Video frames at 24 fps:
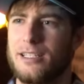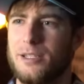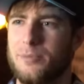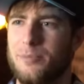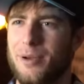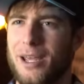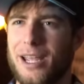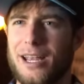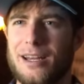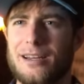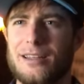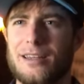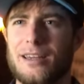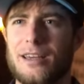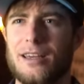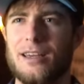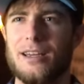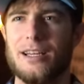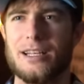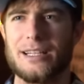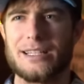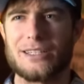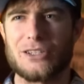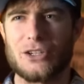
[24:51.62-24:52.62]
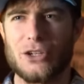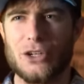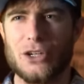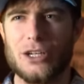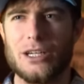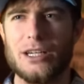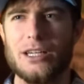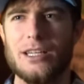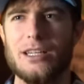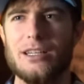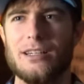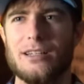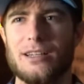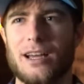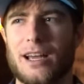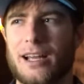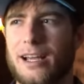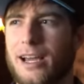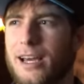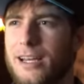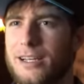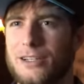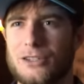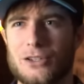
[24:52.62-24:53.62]
it's a paid gig, it's good, I
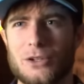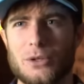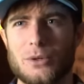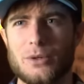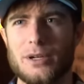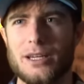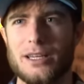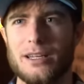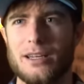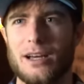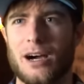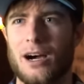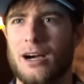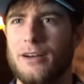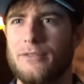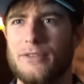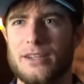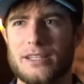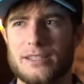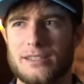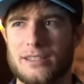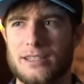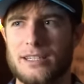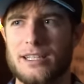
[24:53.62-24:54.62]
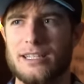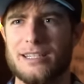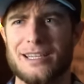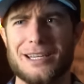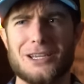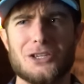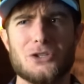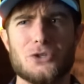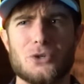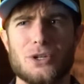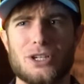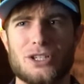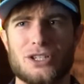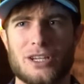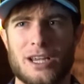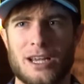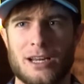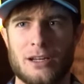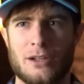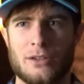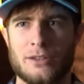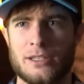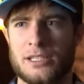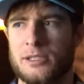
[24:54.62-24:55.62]
gotta do it. Obviously, it's History
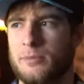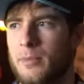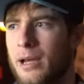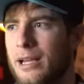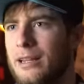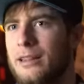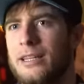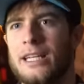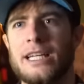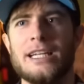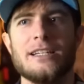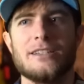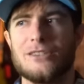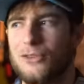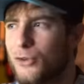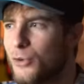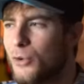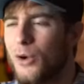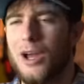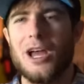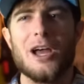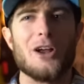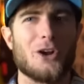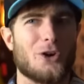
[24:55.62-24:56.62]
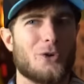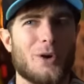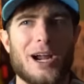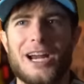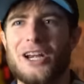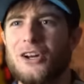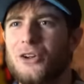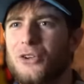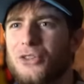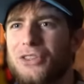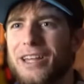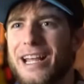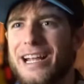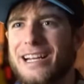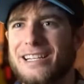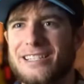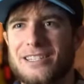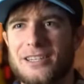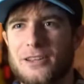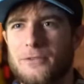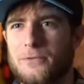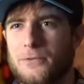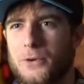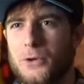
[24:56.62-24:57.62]
Channel. This might lead to greater
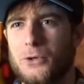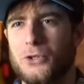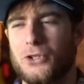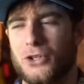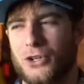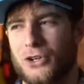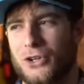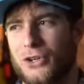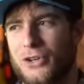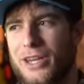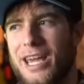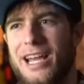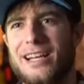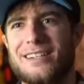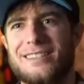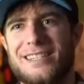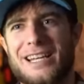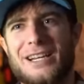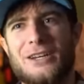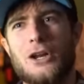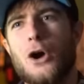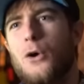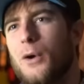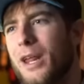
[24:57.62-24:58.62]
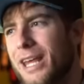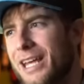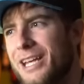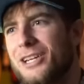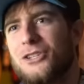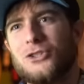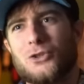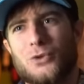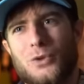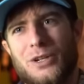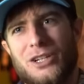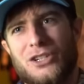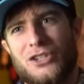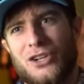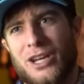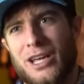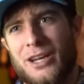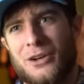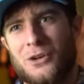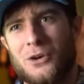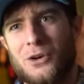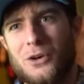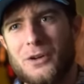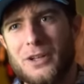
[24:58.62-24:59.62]
things in the future. You can't say no to History
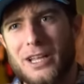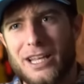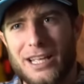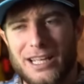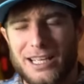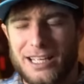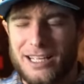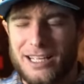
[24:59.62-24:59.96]
Channel.